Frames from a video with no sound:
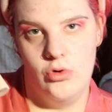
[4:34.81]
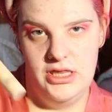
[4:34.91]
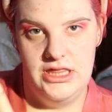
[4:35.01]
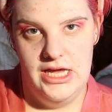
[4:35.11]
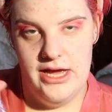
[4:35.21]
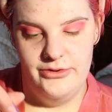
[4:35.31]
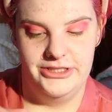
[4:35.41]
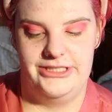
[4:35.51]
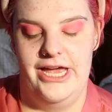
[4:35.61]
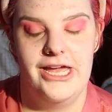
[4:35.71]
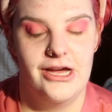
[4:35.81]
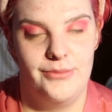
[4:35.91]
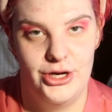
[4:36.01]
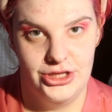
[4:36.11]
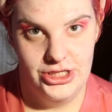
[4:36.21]
One thing I will say
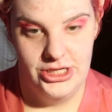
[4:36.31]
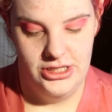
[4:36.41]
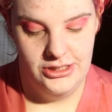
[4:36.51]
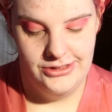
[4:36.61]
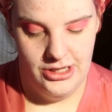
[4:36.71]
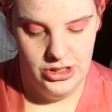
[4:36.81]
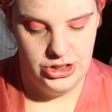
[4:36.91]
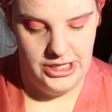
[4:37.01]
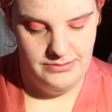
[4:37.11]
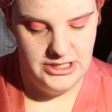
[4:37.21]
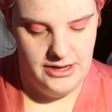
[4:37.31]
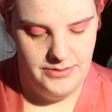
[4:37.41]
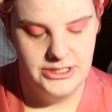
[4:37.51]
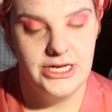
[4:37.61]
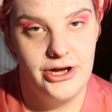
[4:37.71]
about the Tarte Shape
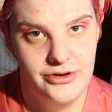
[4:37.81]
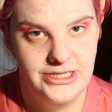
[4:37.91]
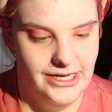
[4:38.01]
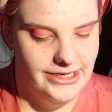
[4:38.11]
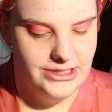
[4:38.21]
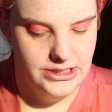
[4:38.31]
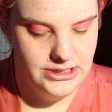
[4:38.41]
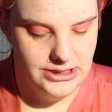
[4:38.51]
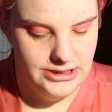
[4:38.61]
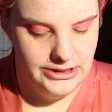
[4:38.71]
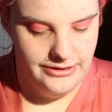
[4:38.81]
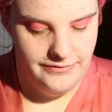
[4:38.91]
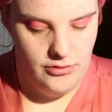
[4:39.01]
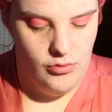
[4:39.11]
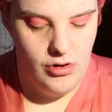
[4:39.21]
Tape is I always liked this
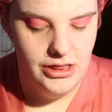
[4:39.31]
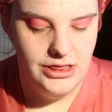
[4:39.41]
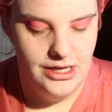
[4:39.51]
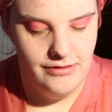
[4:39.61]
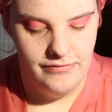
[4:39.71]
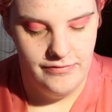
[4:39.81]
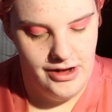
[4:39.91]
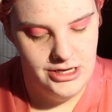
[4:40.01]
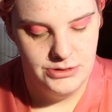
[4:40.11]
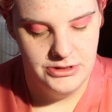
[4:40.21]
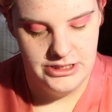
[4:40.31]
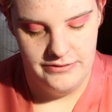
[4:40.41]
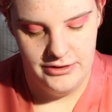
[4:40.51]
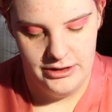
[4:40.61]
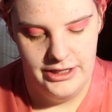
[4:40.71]
concealer for one thing very
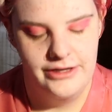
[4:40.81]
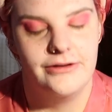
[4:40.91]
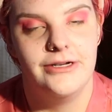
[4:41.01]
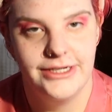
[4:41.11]
specifically.